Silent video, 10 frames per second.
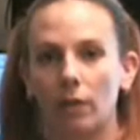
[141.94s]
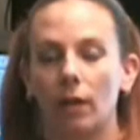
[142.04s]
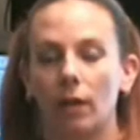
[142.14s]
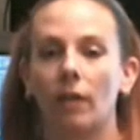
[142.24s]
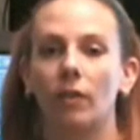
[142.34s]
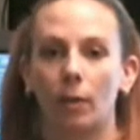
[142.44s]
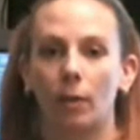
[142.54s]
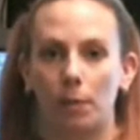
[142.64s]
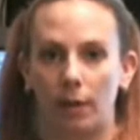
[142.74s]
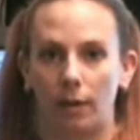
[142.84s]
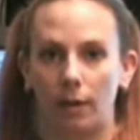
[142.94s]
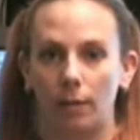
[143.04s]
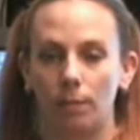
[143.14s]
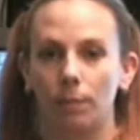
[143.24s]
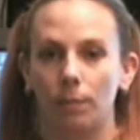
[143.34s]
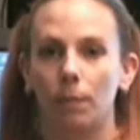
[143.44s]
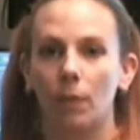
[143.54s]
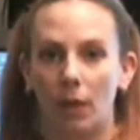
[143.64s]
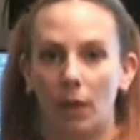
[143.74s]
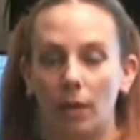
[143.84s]
until I start playing.
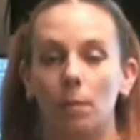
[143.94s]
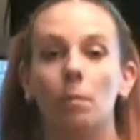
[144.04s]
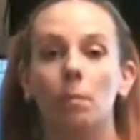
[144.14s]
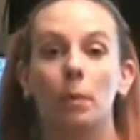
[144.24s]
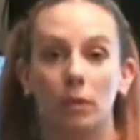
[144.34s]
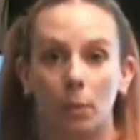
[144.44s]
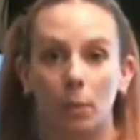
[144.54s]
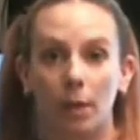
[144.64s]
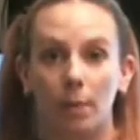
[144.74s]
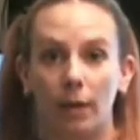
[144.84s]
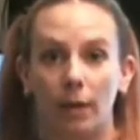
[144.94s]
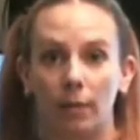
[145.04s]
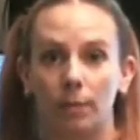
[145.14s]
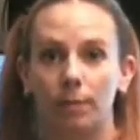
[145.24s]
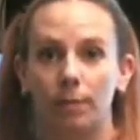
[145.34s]
Then, push the play button.